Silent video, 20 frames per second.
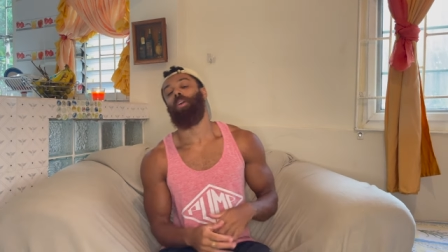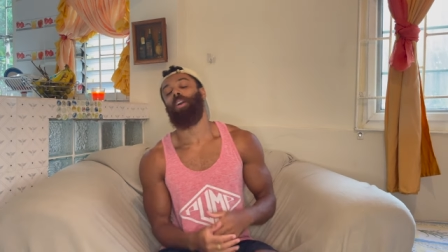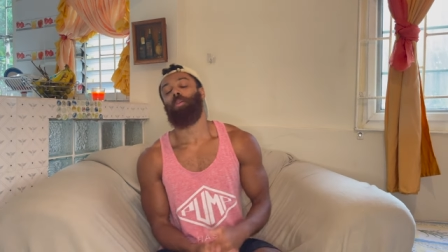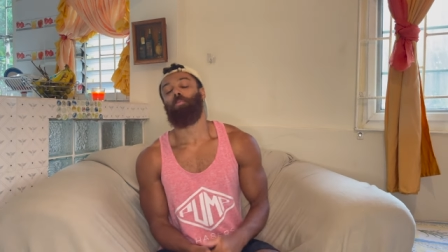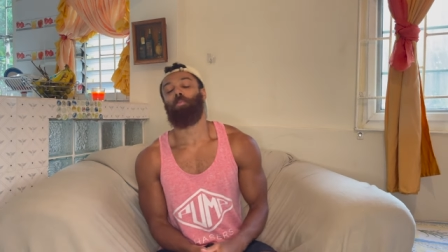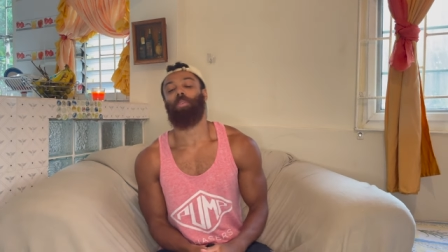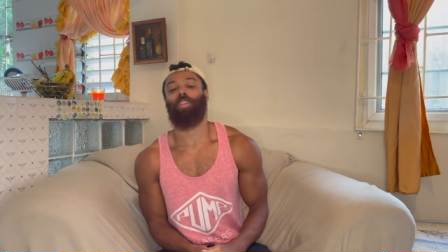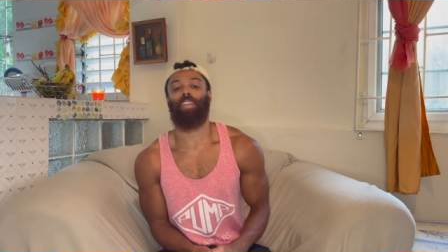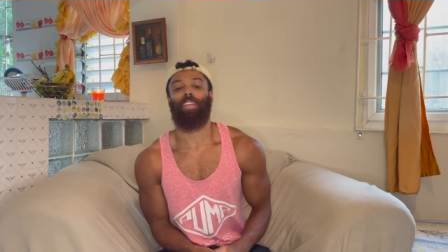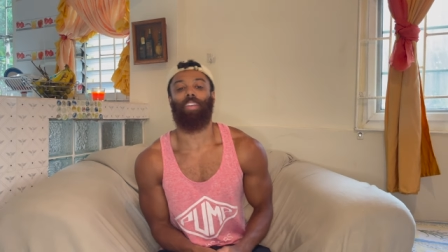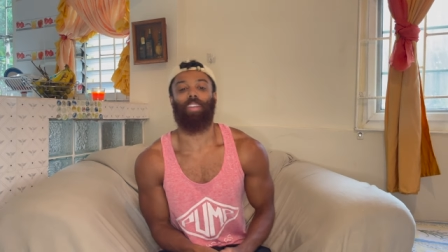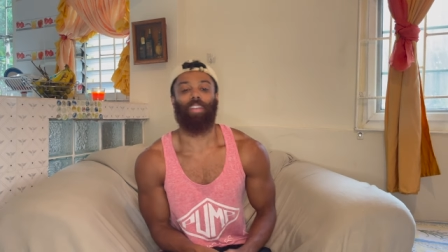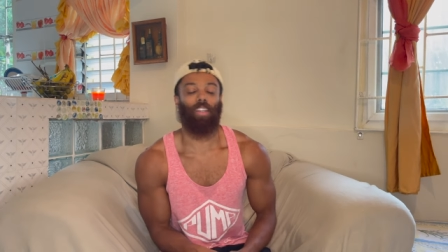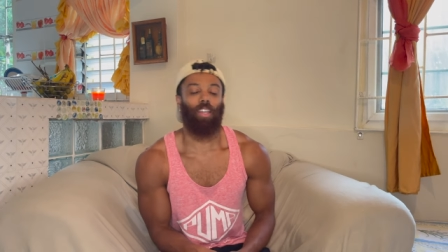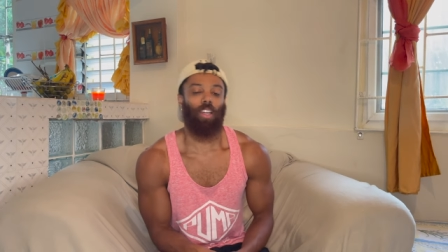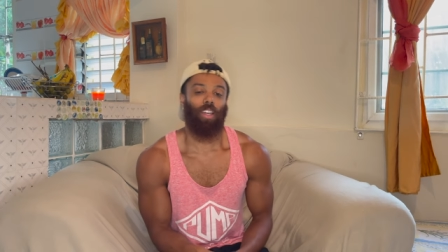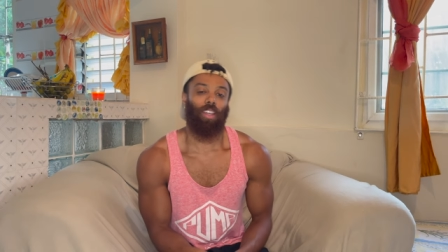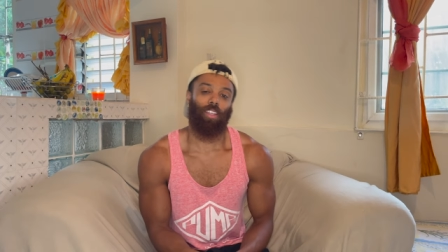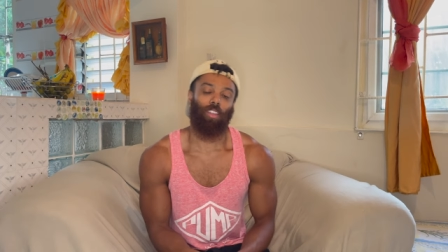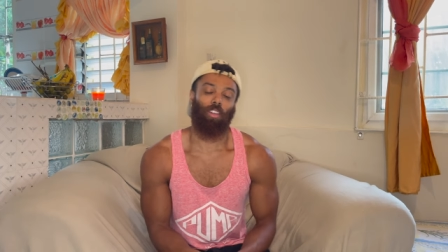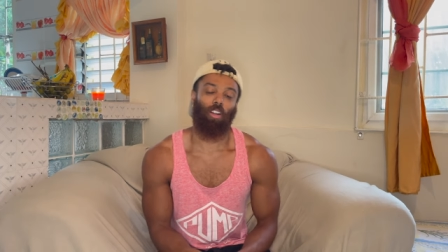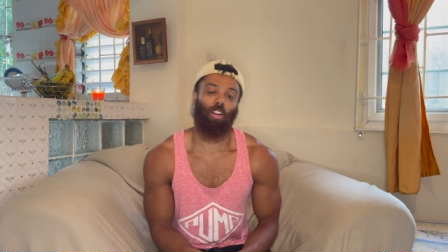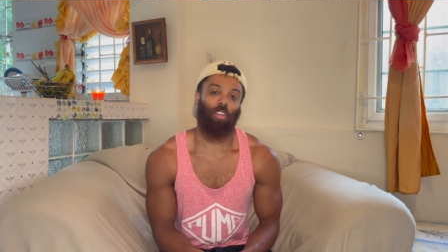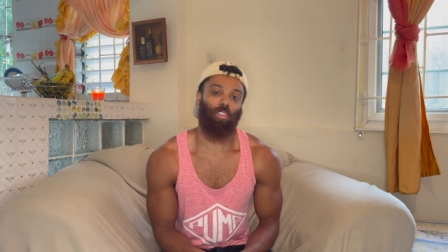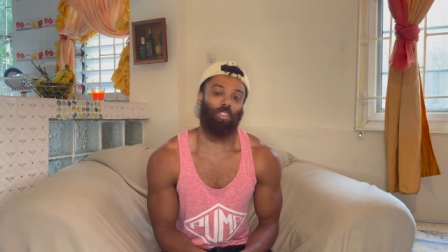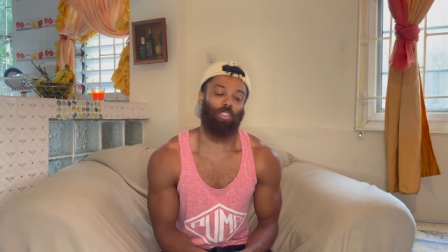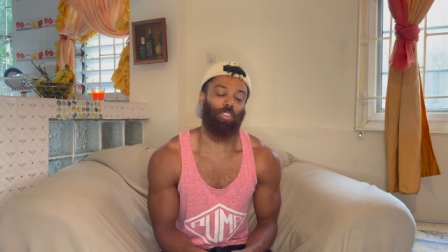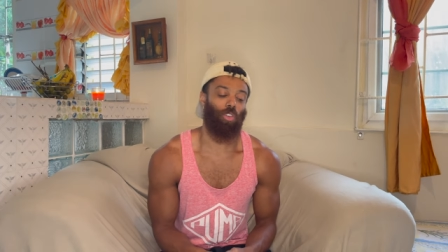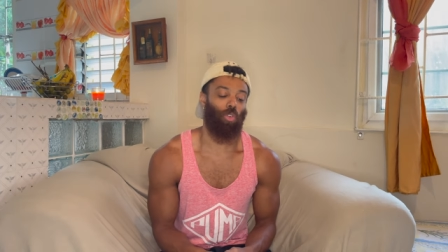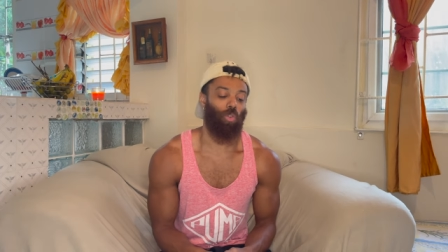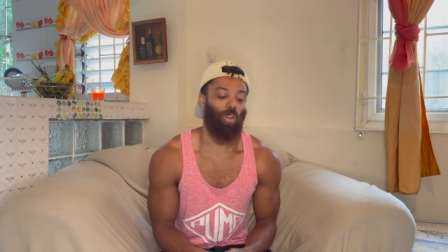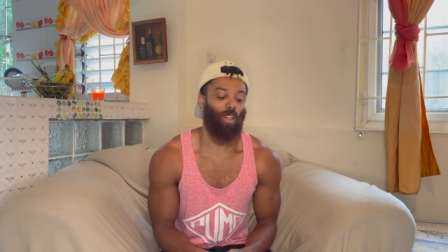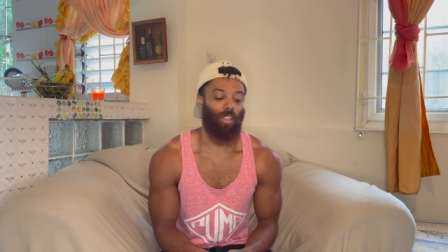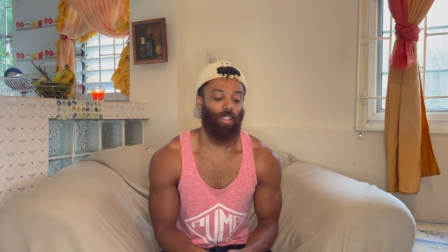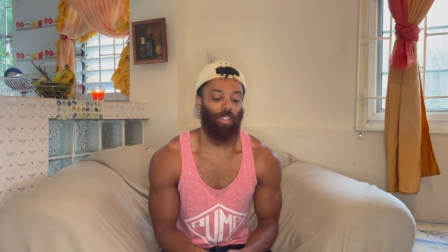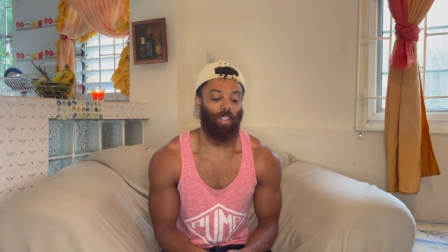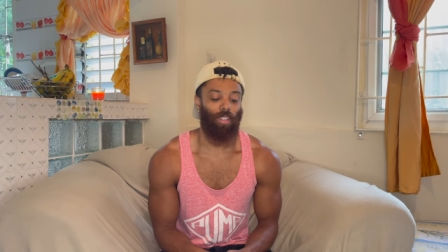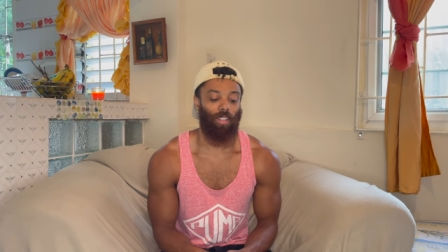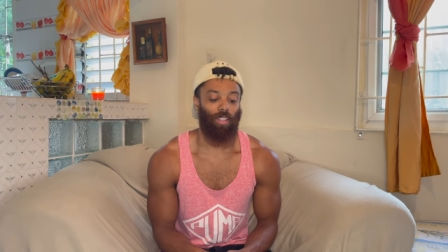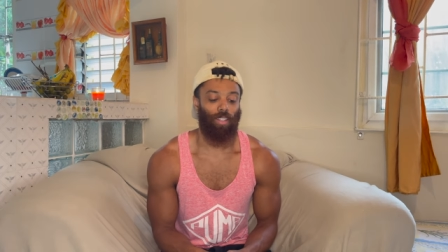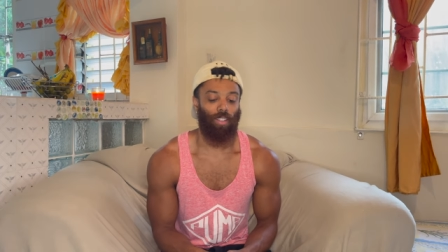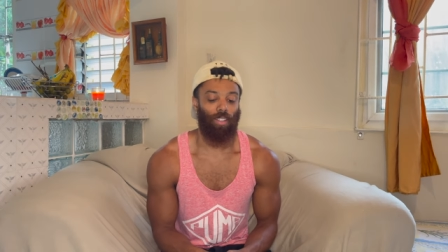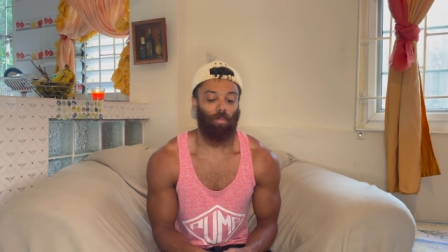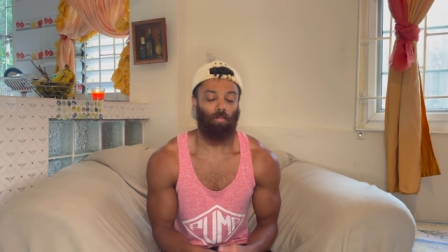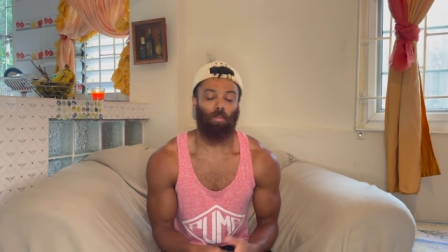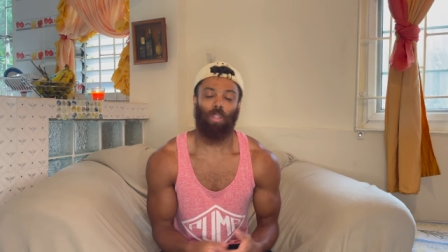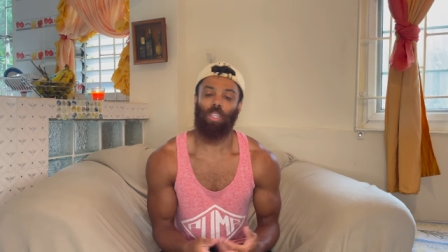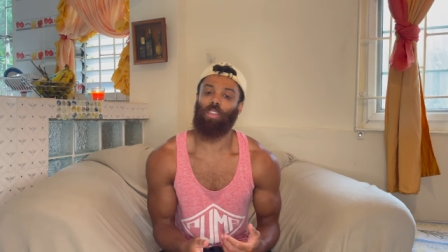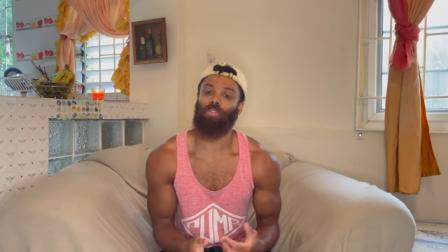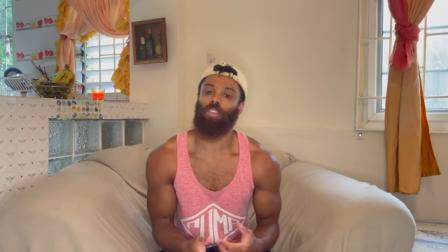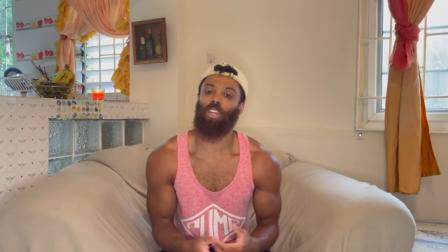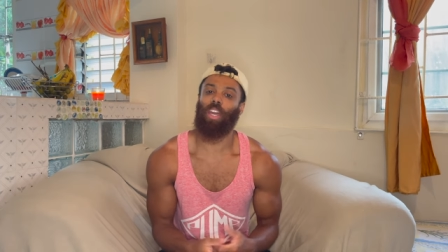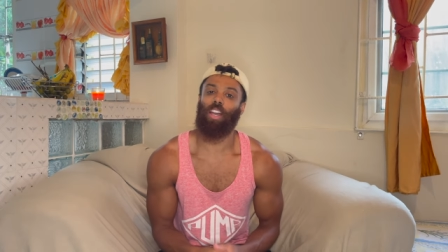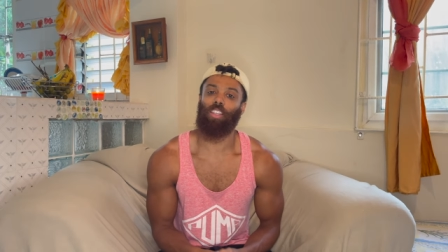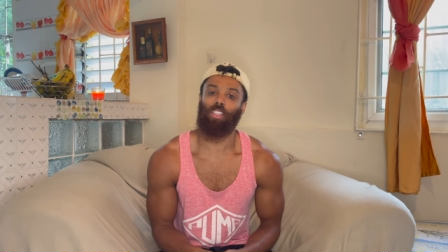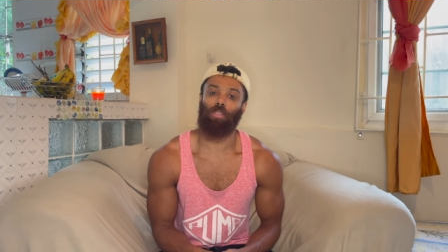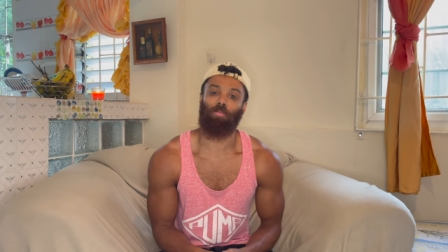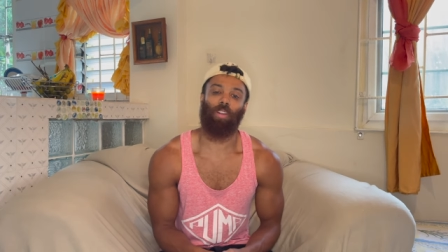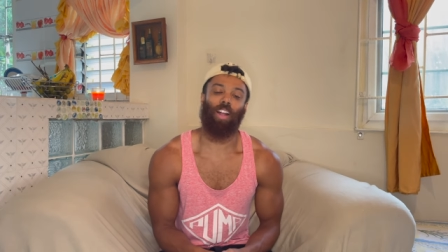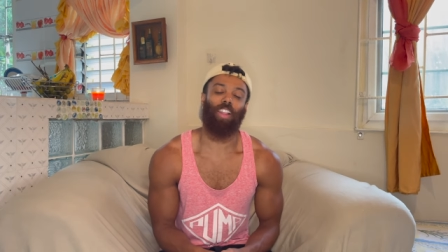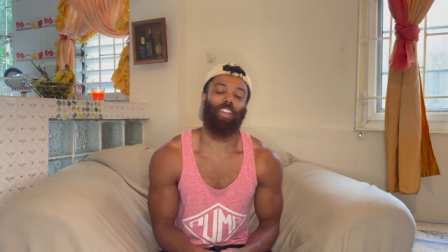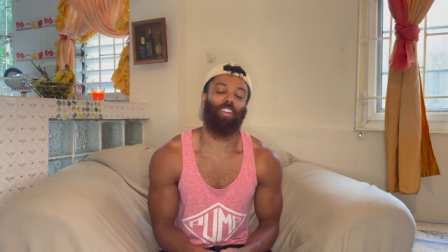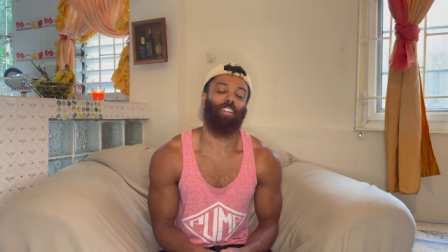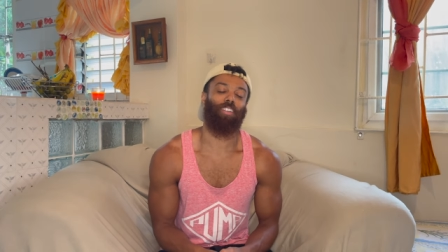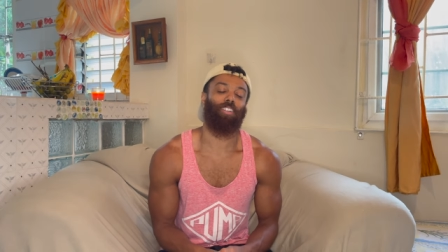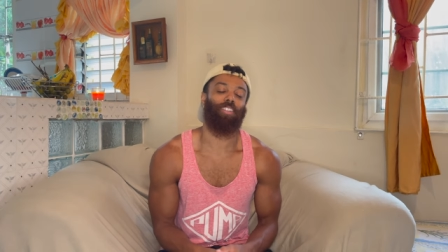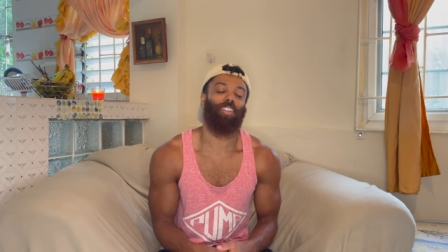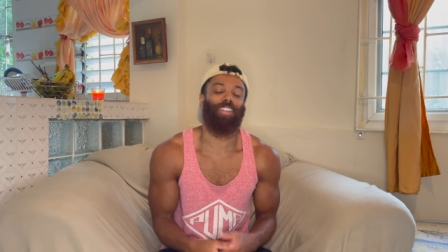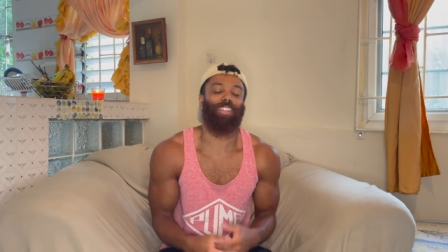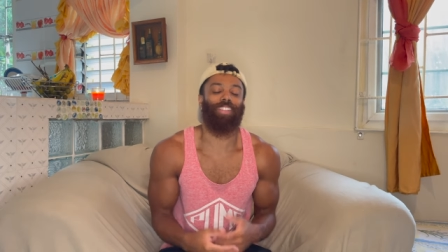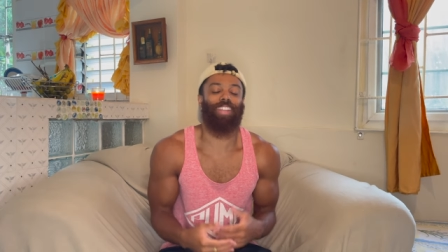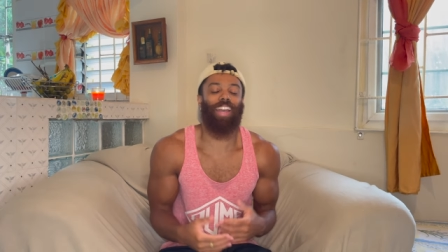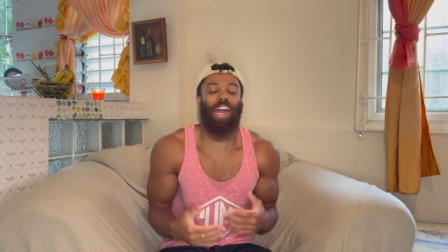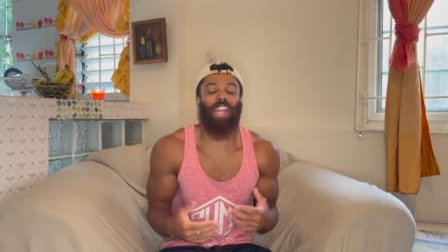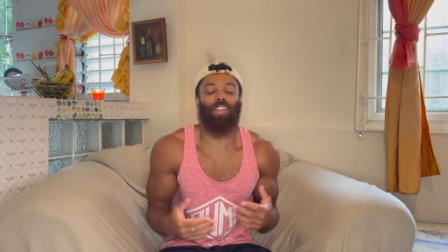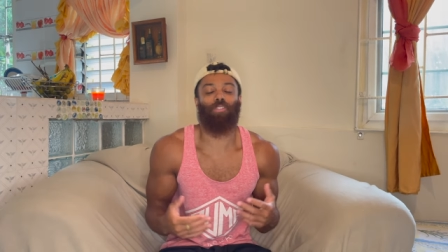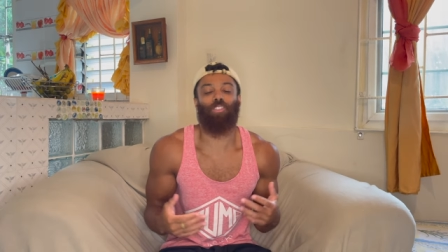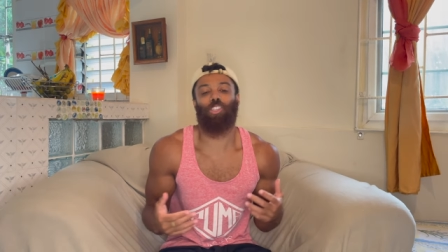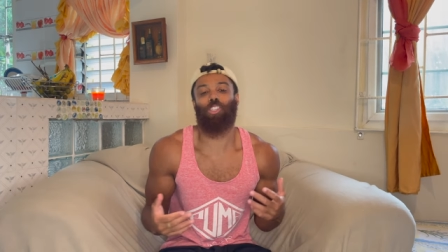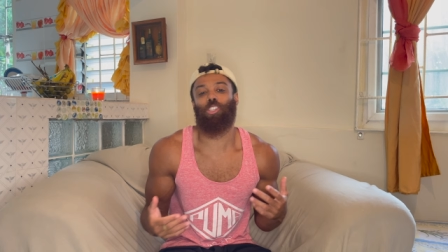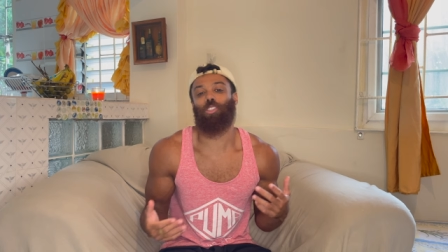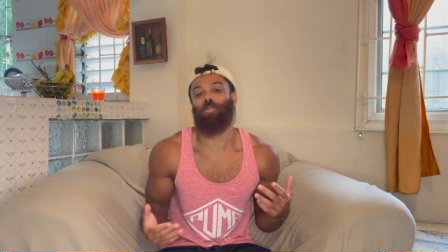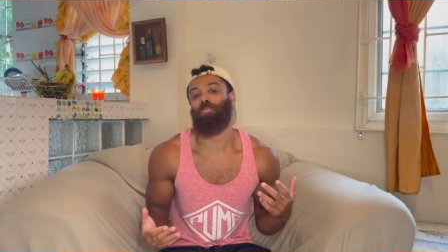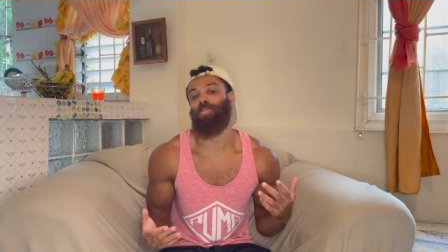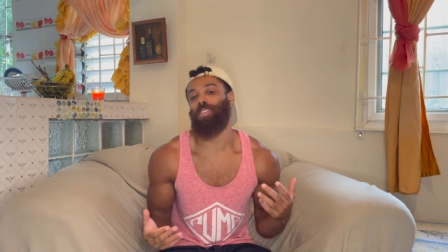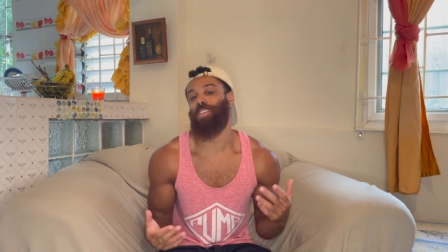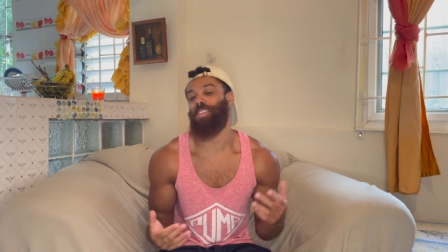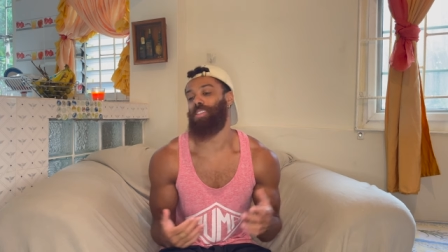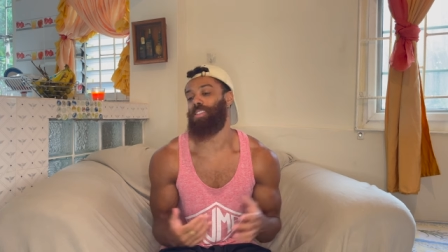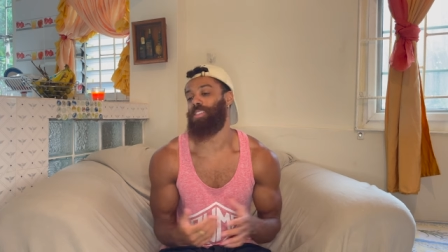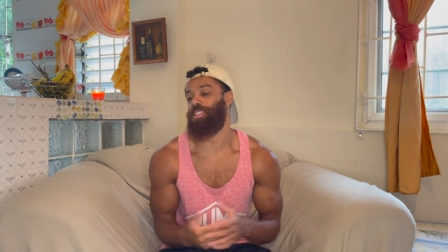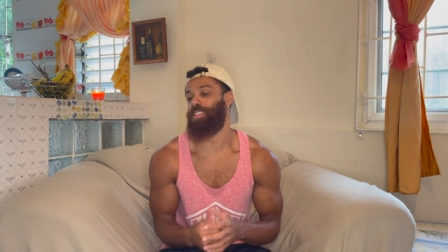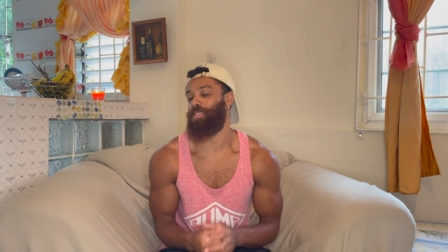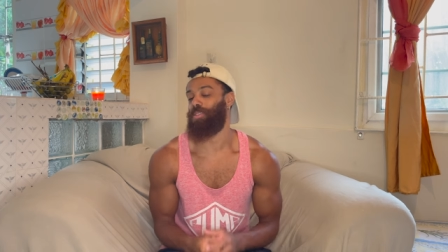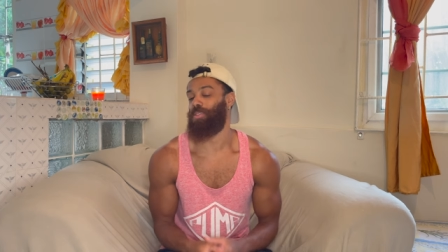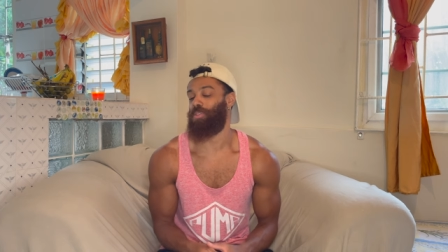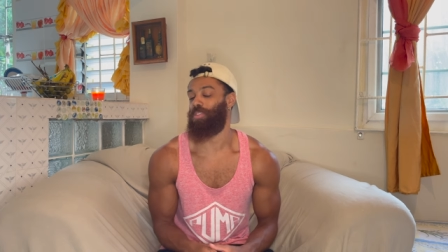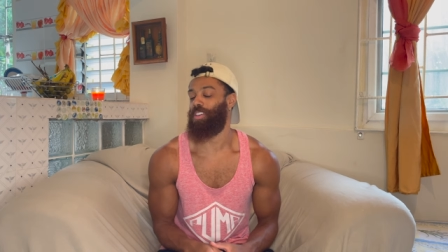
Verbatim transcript: but yeah, y'all, so uh, many of you guys have probably heard it's kind of expensive